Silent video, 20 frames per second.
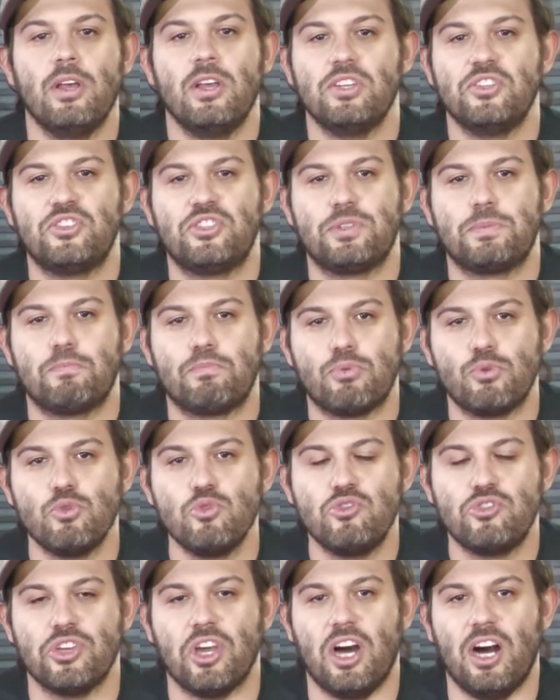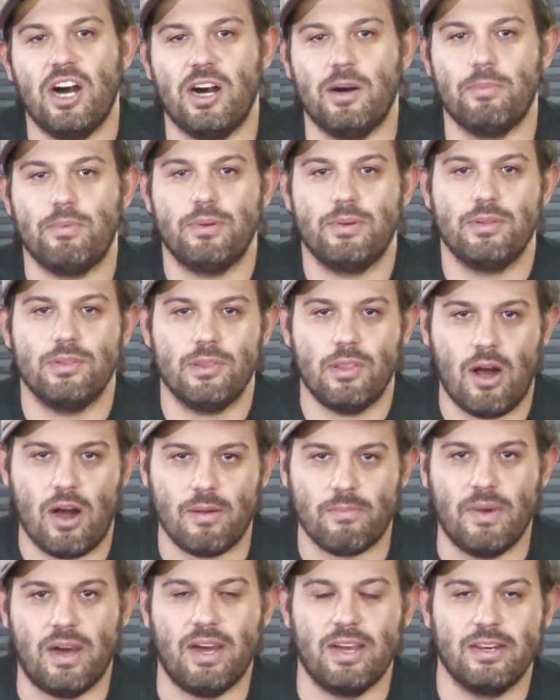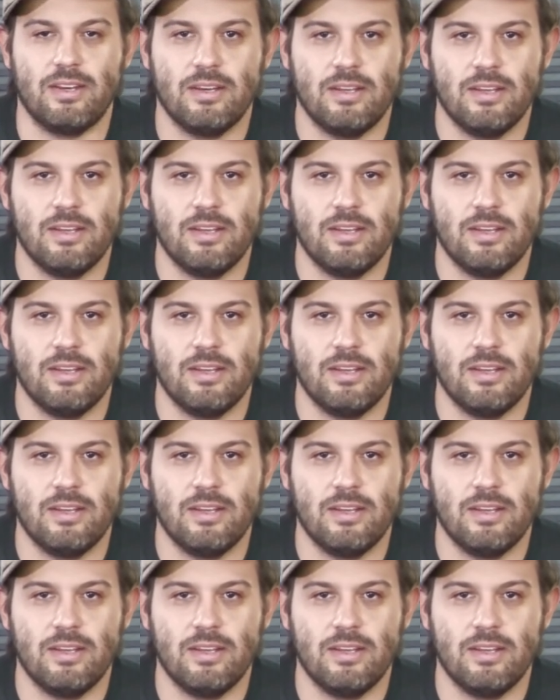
spruce up Longmont.